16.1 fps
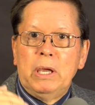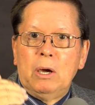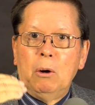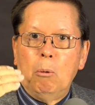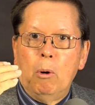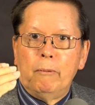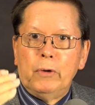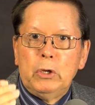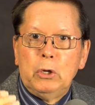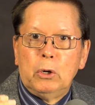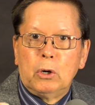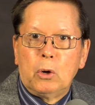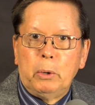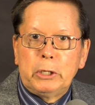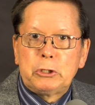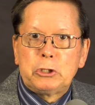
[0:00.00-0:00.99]
we go over
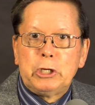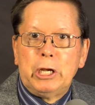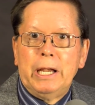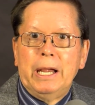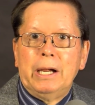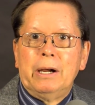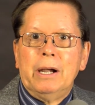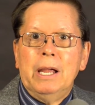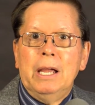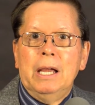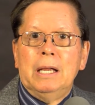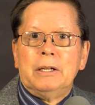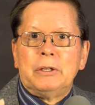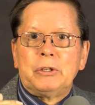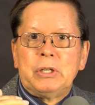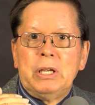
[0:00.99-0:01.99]
your questionnaire
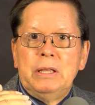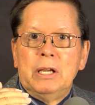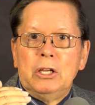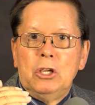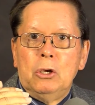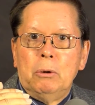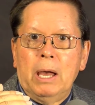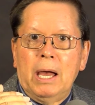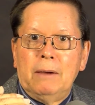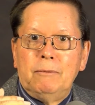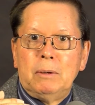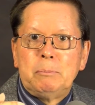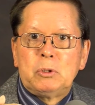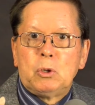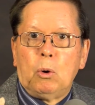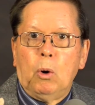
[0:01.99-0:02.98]
to see that you have
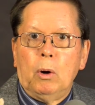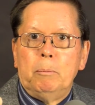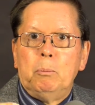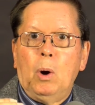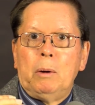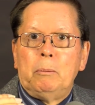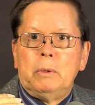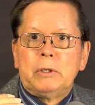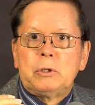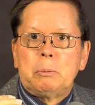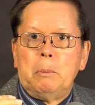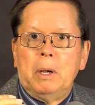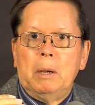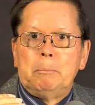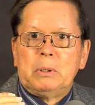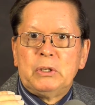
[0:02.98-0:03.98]
absorbed what was
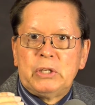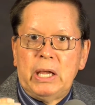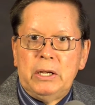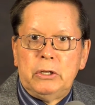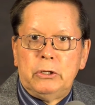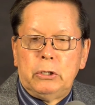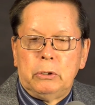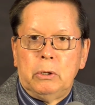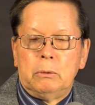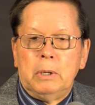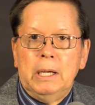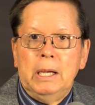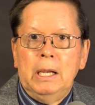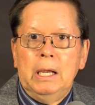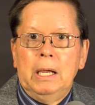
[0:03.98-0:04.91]
presented to you.